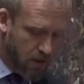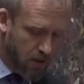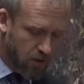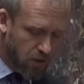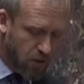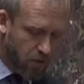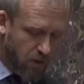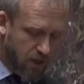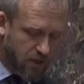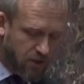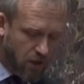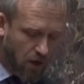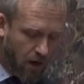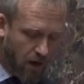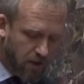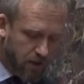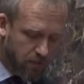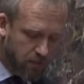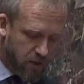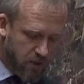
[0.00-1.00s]
to reach
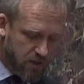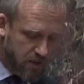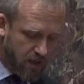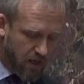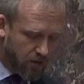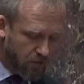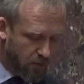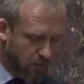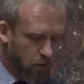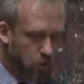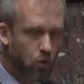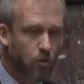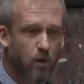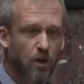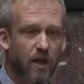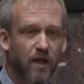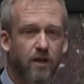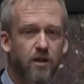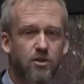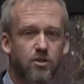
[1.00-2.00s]
100%
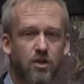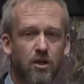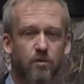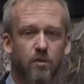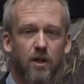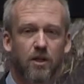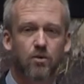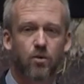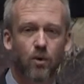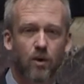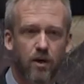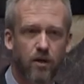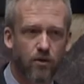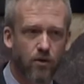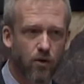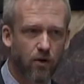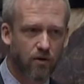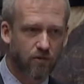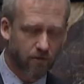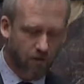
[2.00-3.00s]
renewable energy by
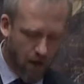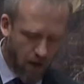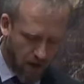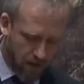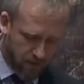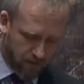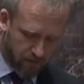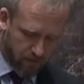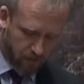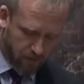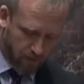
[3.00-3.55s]
2035.